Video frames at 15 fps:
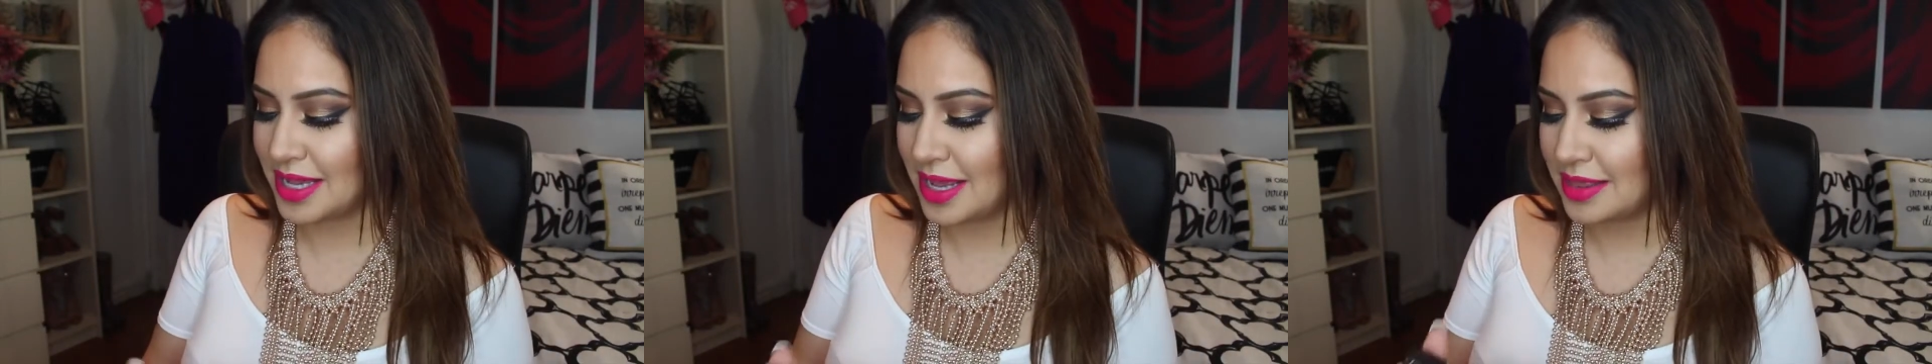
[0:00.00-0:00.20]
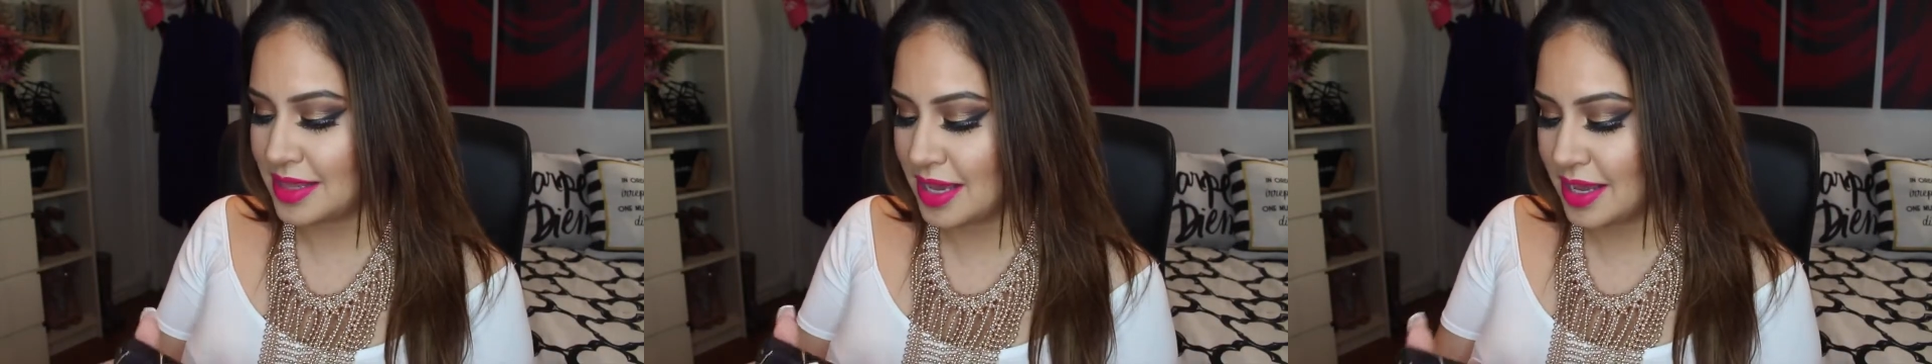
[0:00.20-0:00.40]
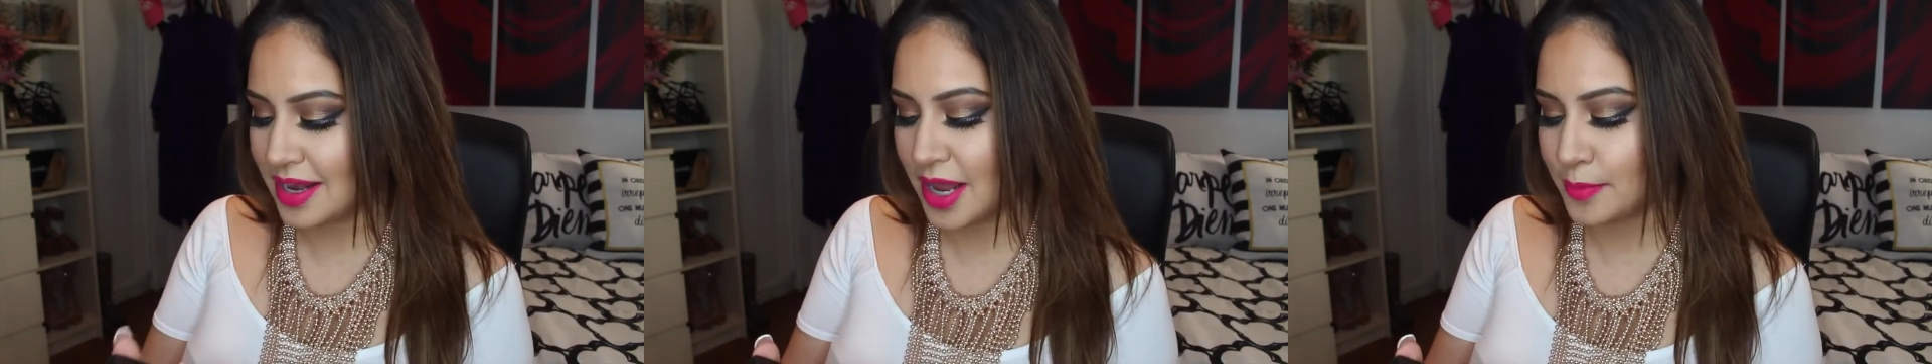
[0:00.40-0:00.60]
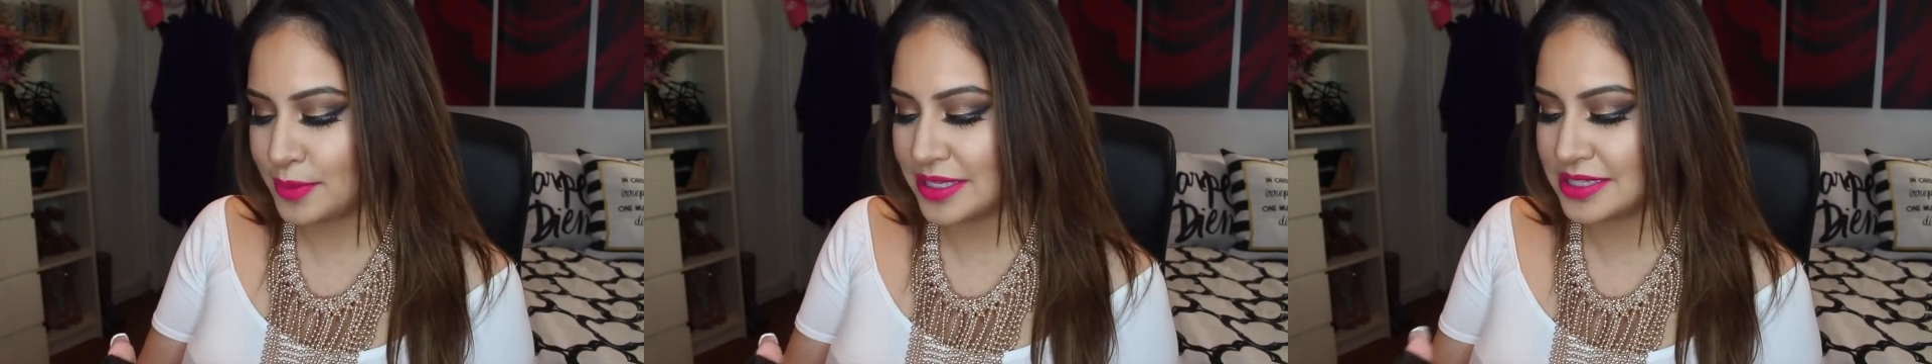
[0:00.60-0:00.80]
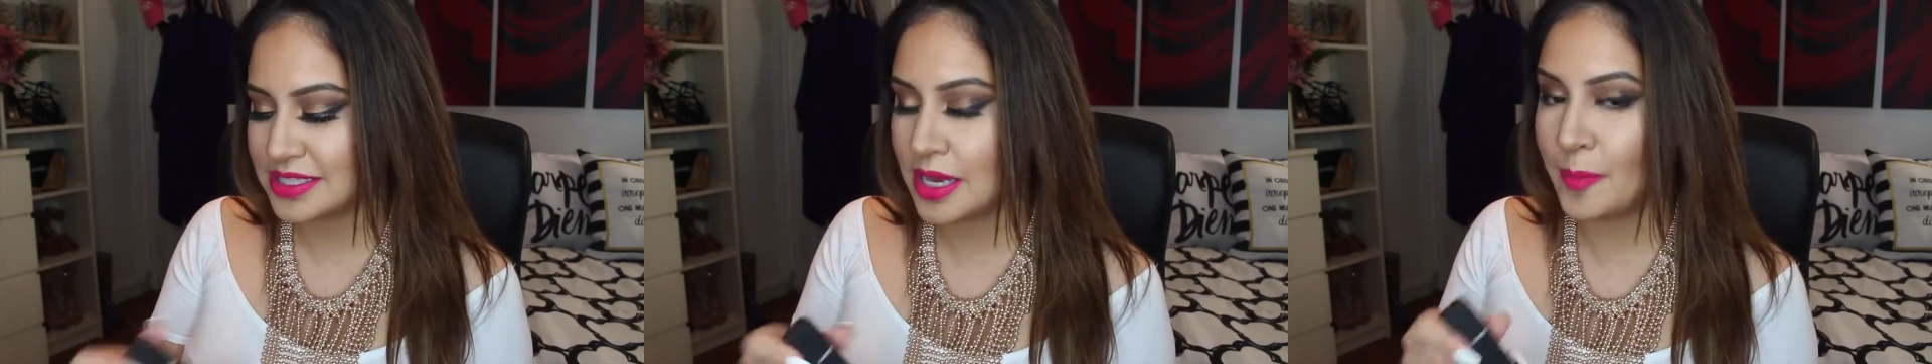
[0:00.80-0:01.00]
And then I
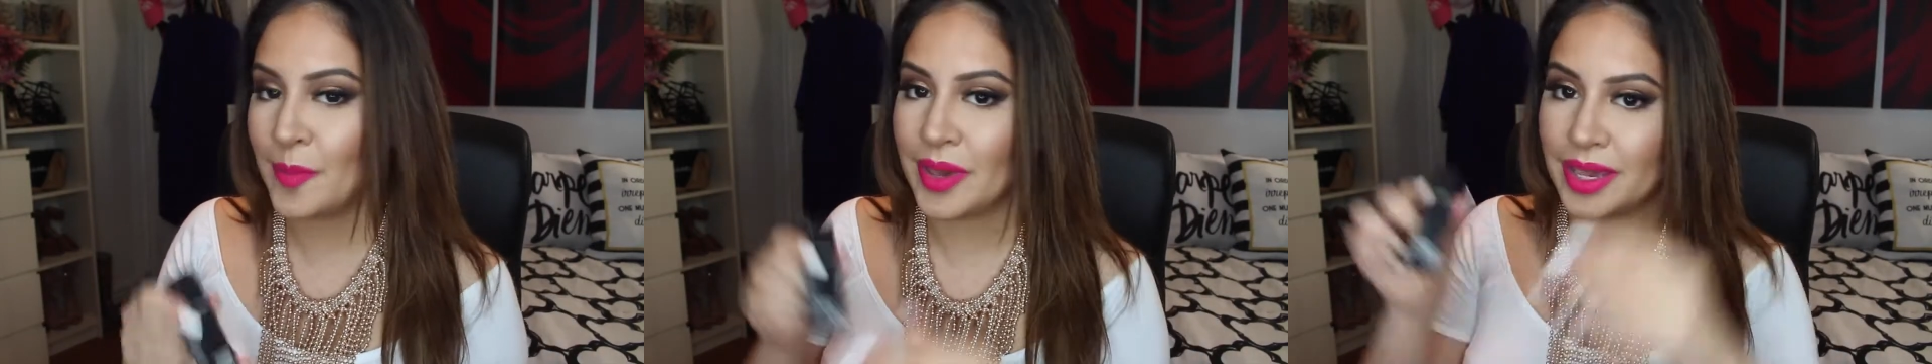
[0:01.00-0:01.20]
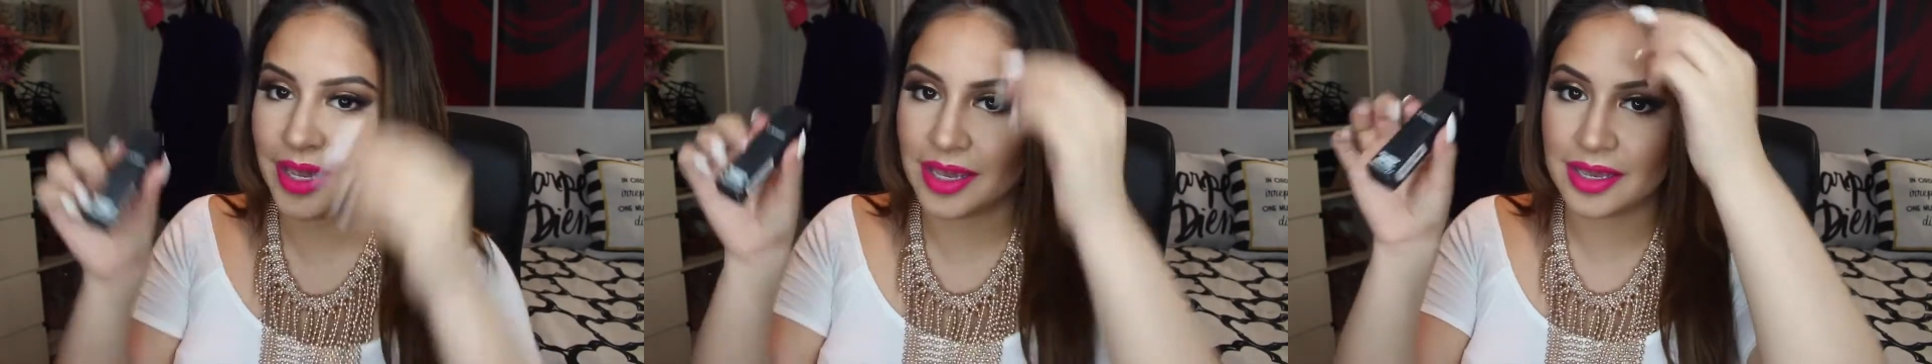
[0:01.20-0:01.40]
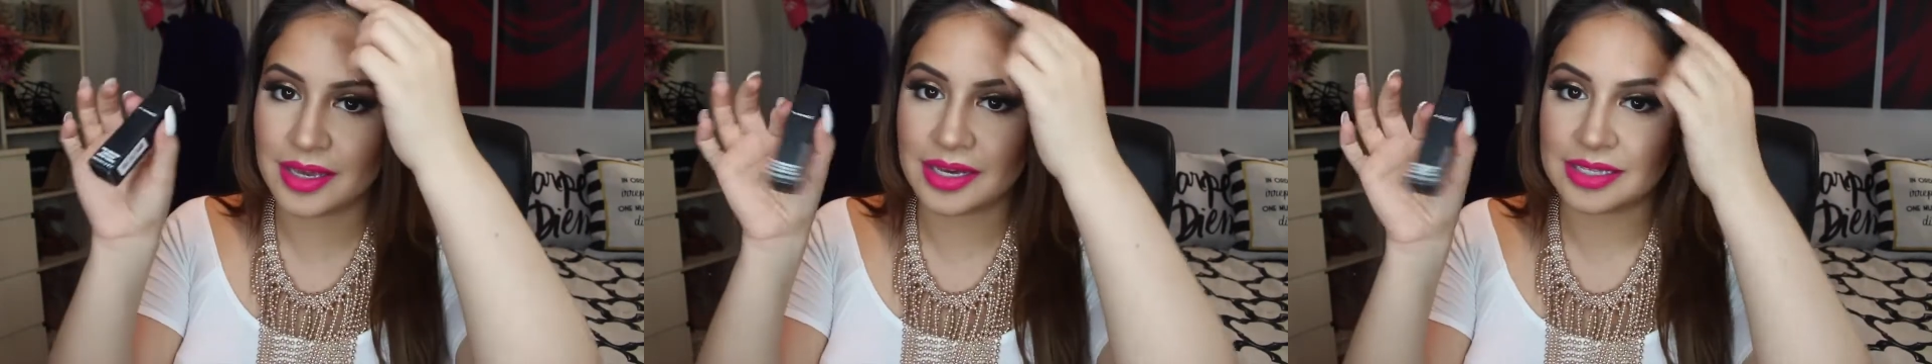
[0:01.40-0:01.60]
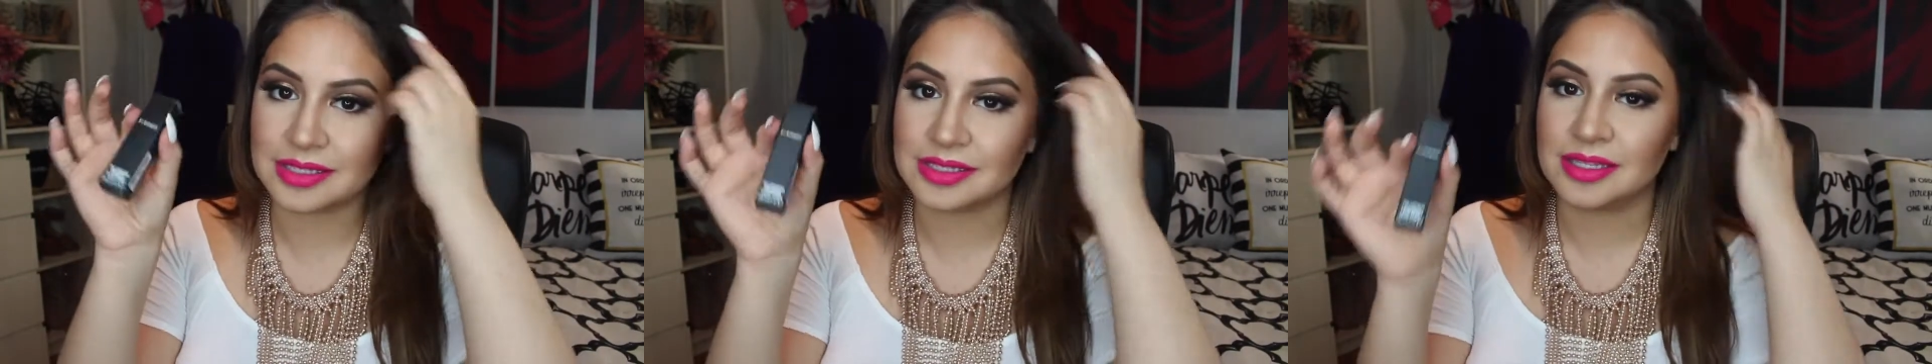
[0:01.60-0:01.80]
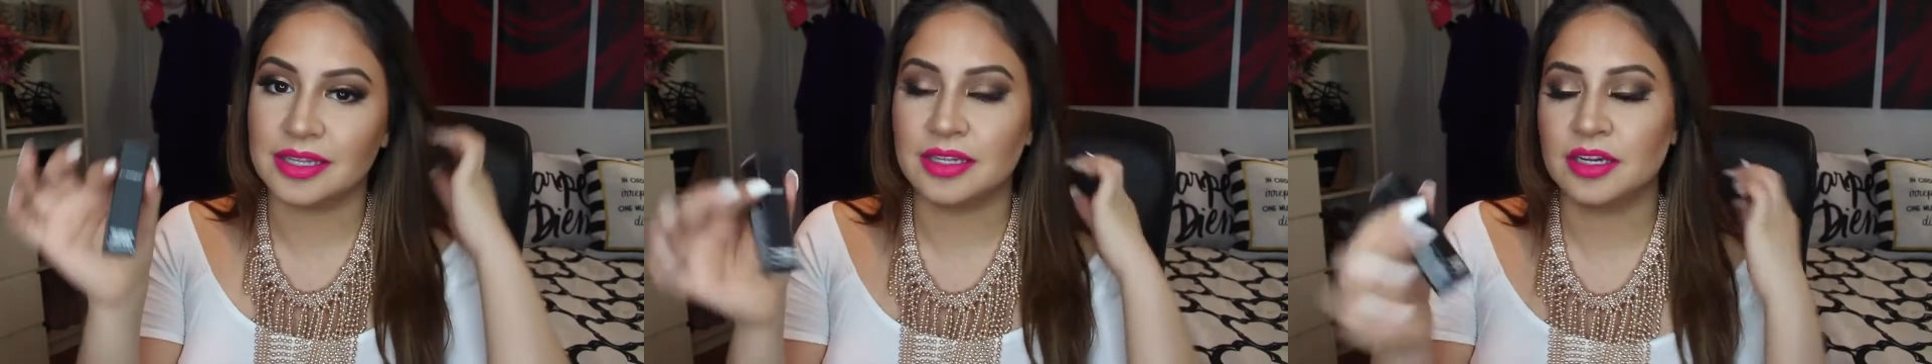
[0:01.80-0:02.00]
picked up a
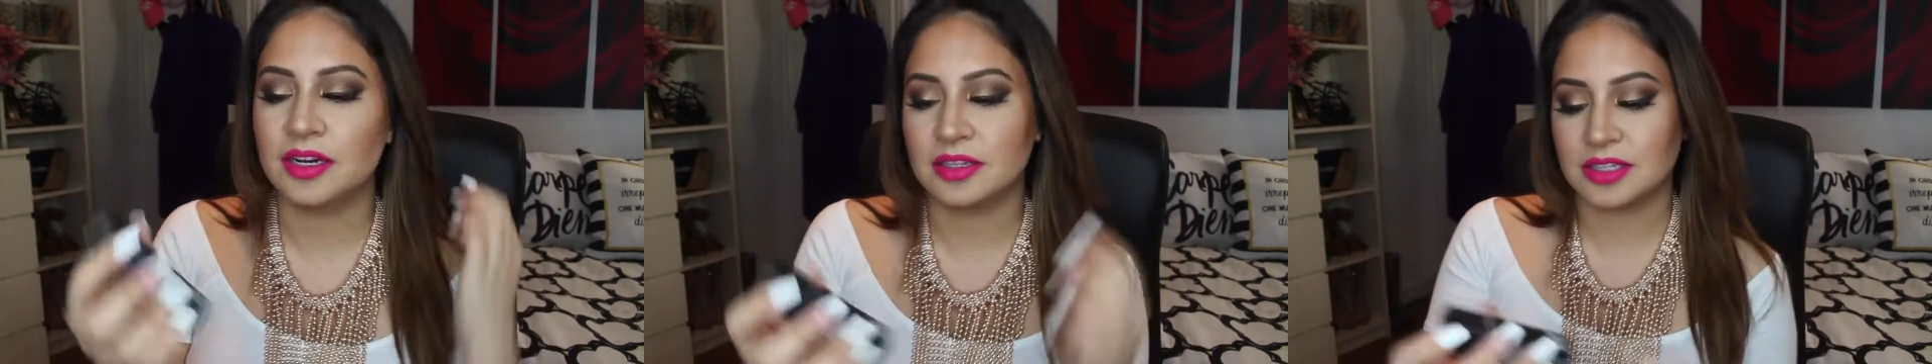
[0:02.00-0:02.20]
concealer.